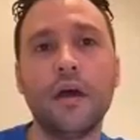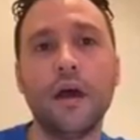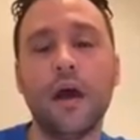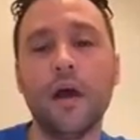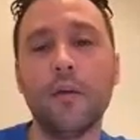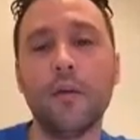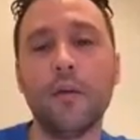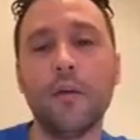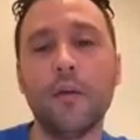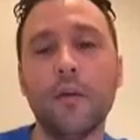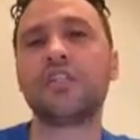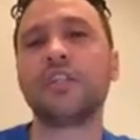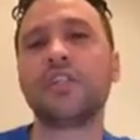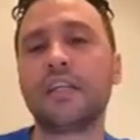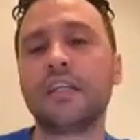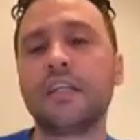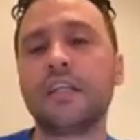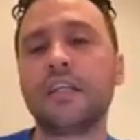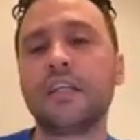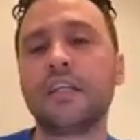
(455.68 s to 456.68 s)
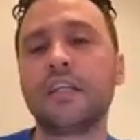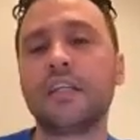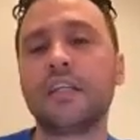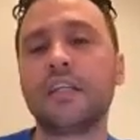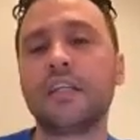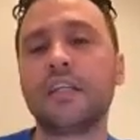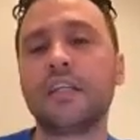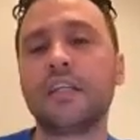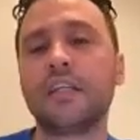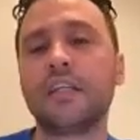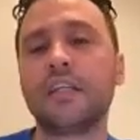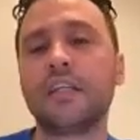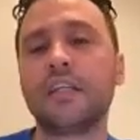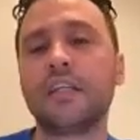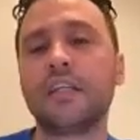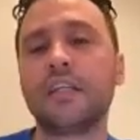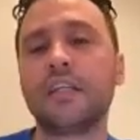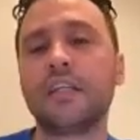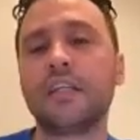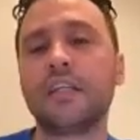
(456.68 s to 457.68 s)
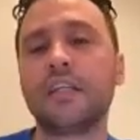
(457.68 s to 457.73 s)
But just like to give you an example,